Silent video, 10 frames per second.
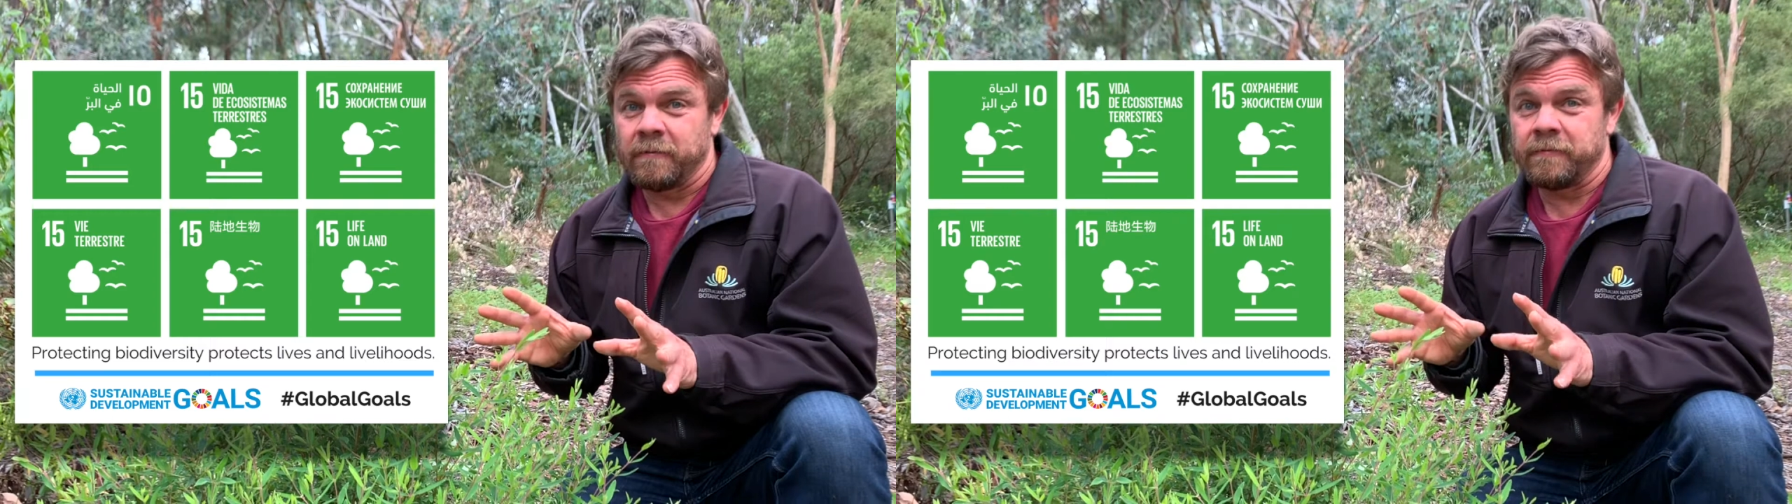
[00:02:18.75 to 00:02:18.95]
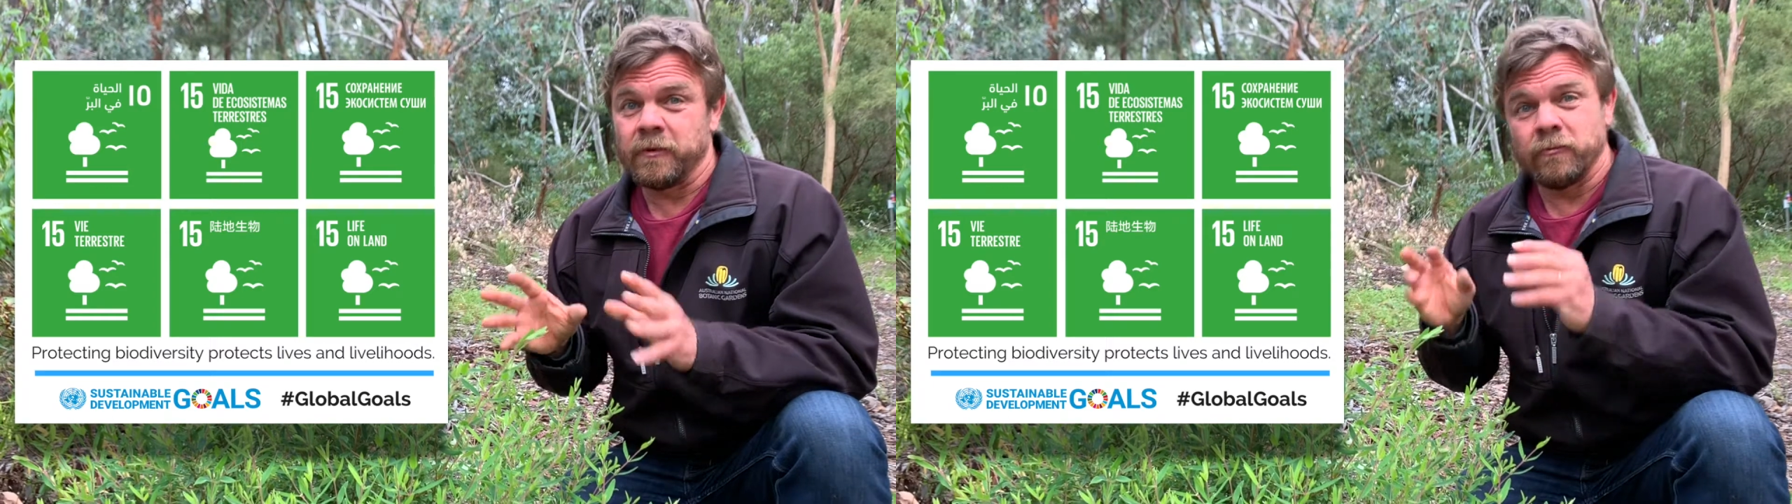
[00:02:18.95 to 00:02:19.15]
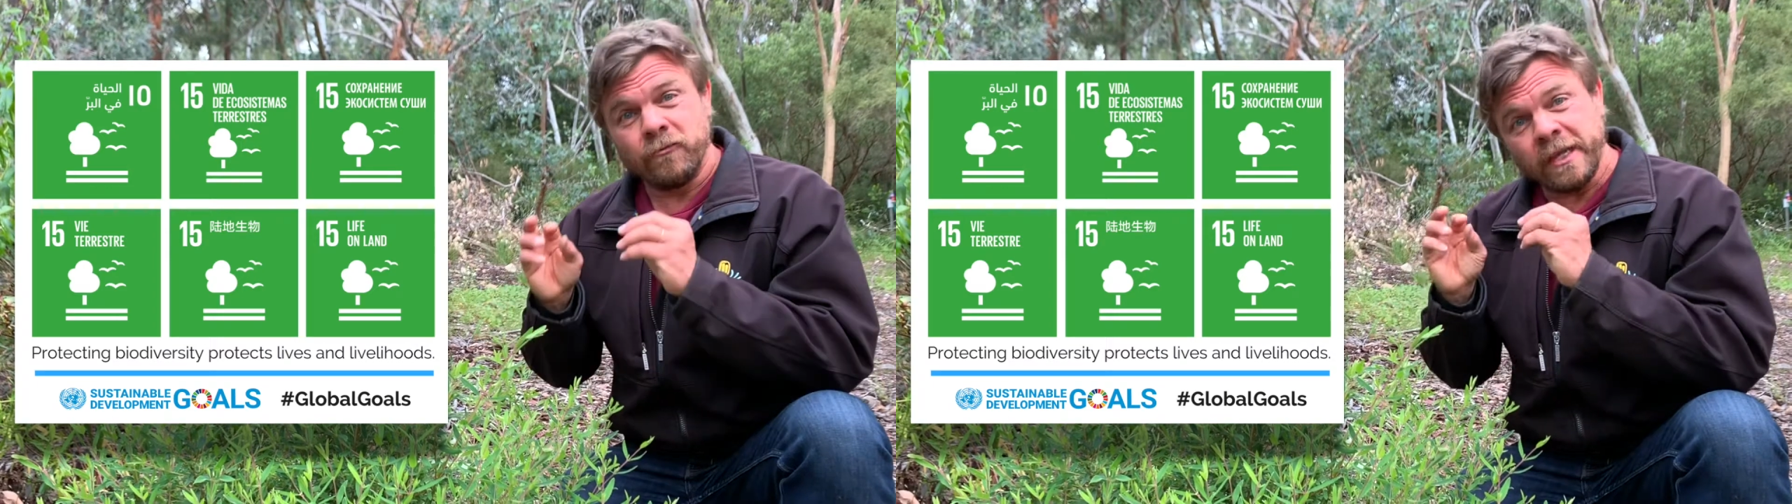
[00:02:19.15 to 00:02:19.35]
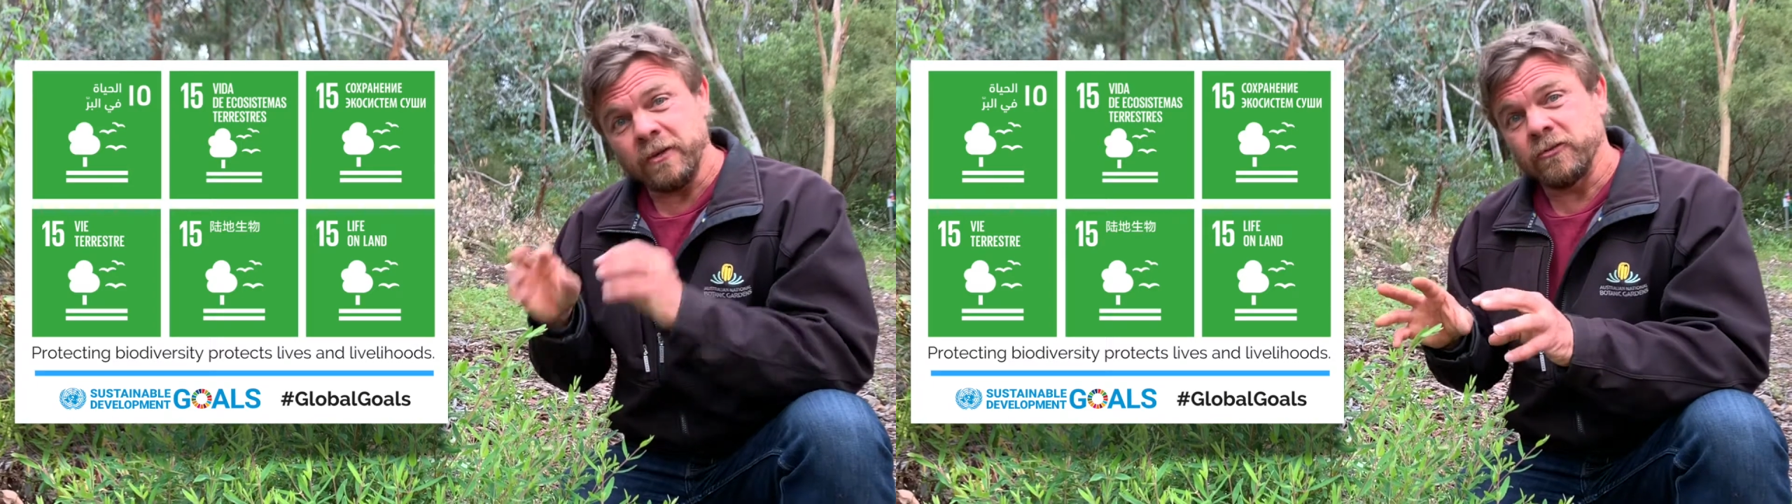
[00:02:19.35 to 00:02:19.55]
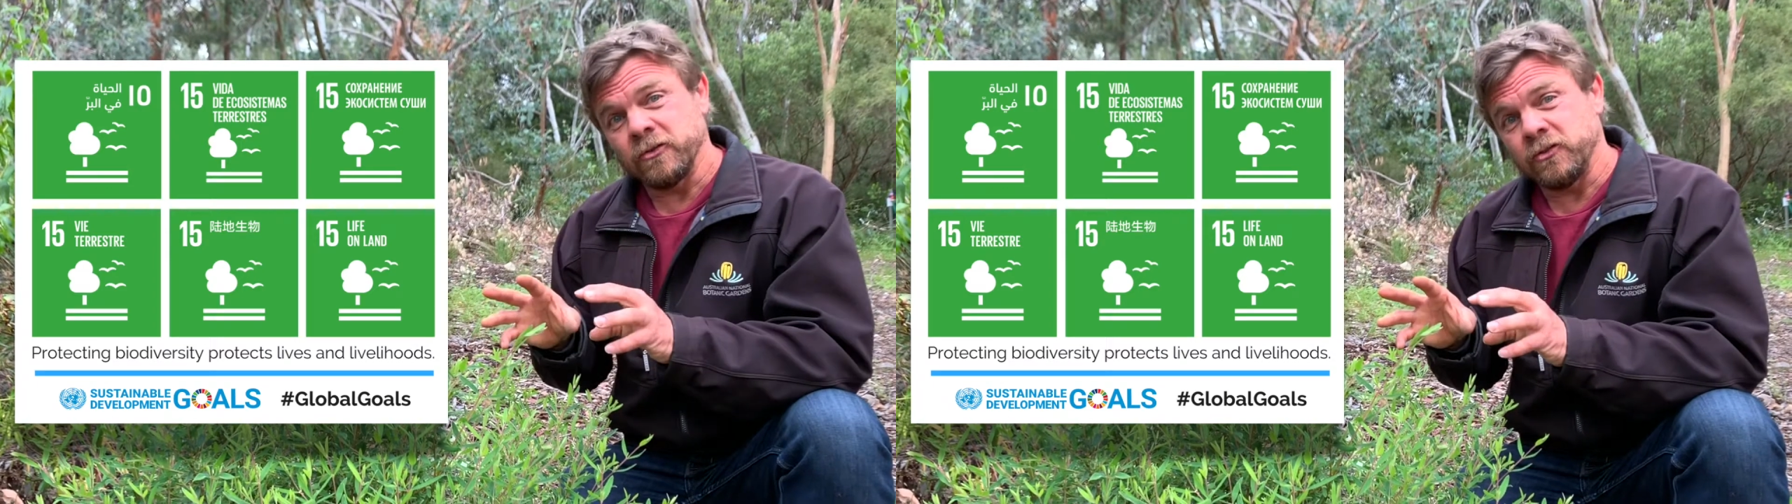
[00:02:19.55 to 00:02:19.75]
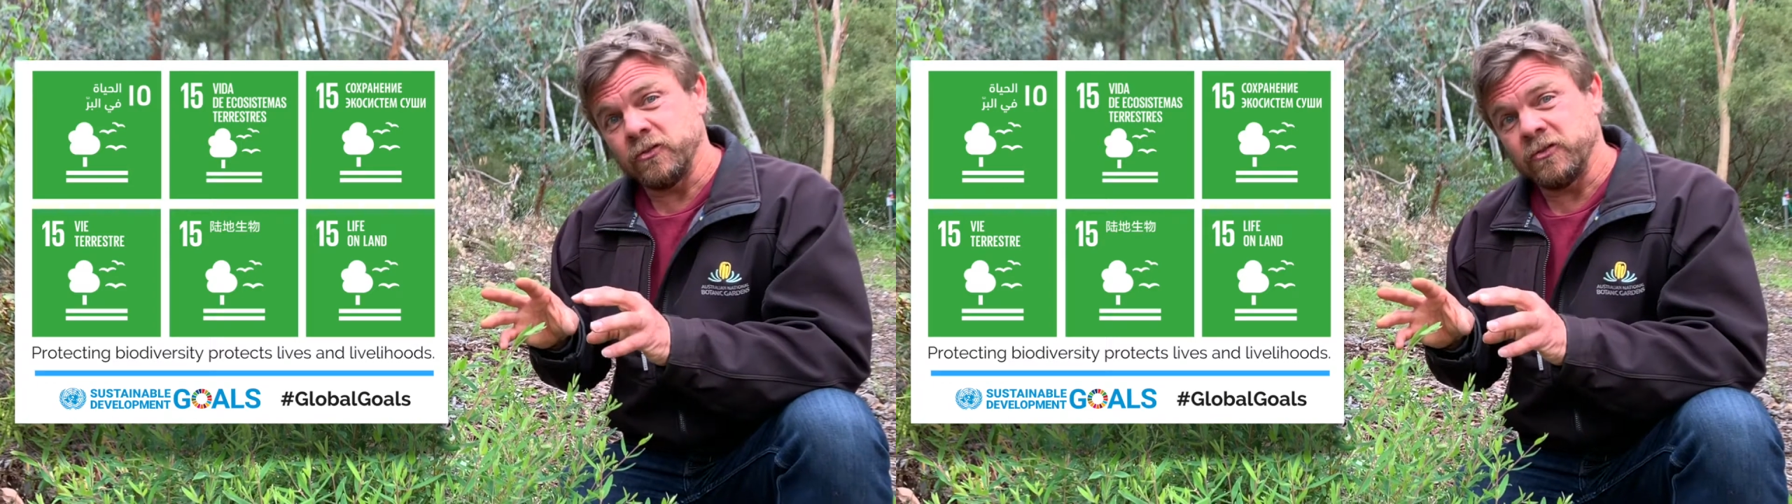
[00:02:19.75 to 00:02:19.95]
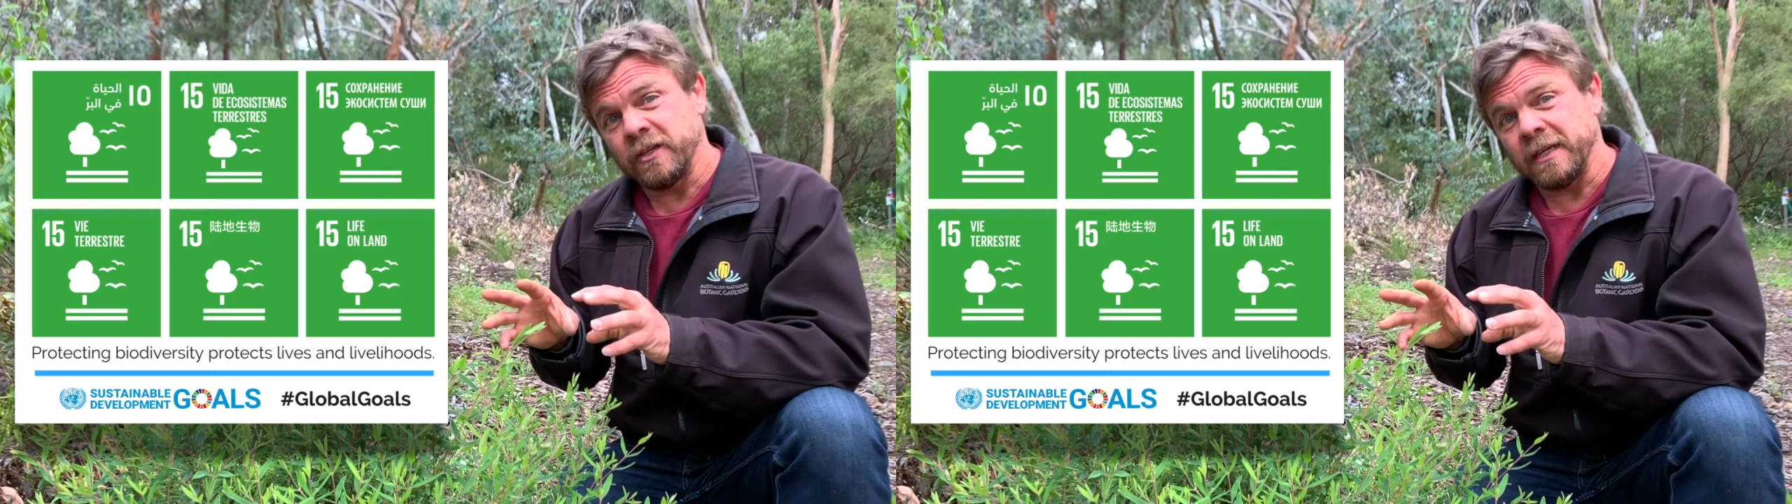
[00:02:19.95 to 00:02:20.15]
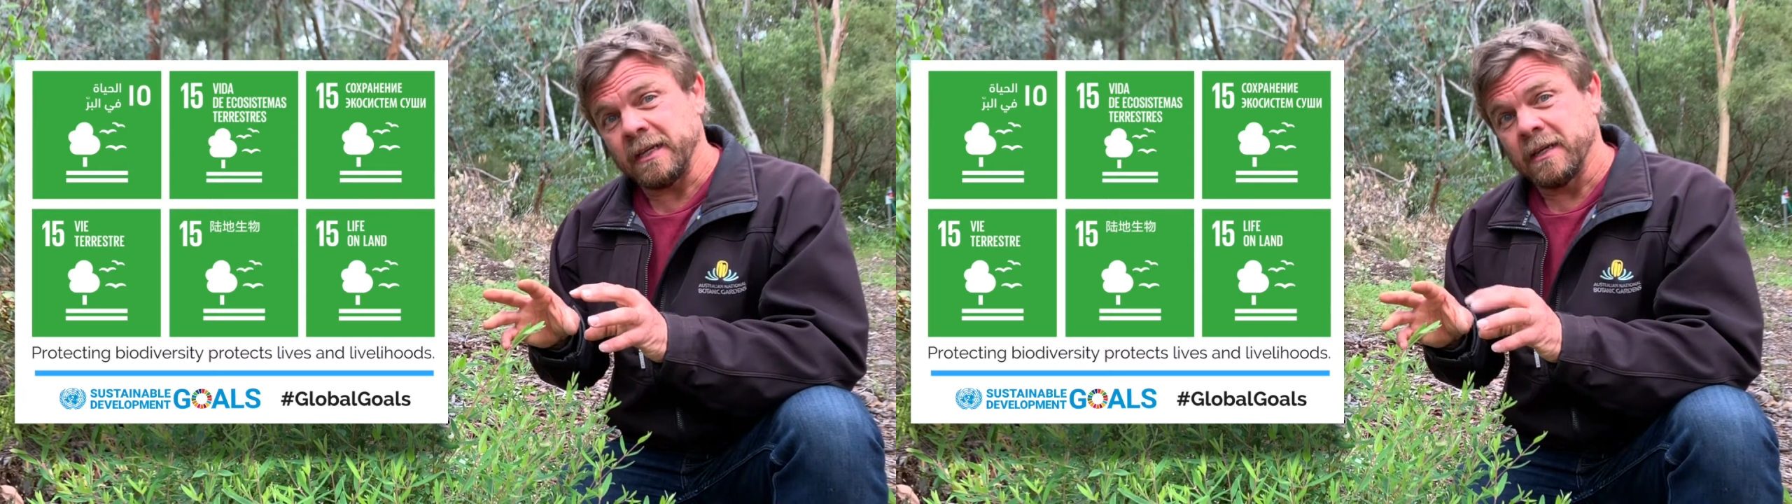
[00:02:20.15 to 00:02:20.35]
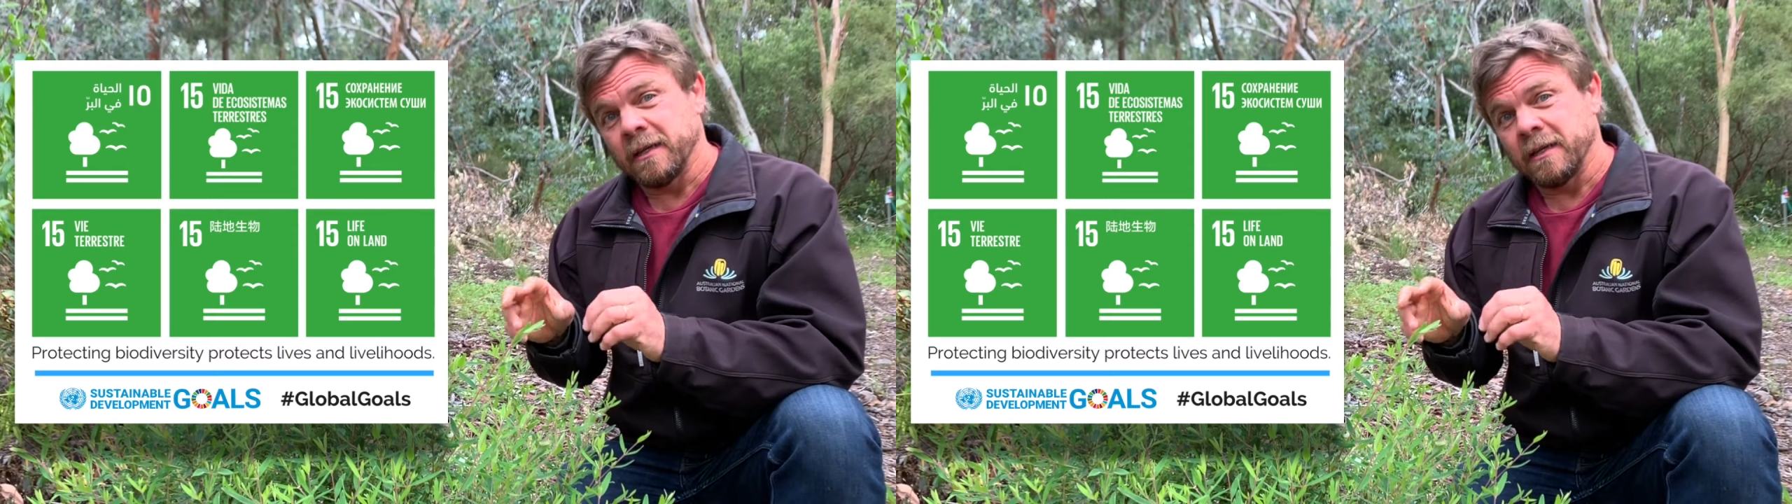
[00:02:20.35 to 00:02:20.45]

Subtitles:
for reintroducing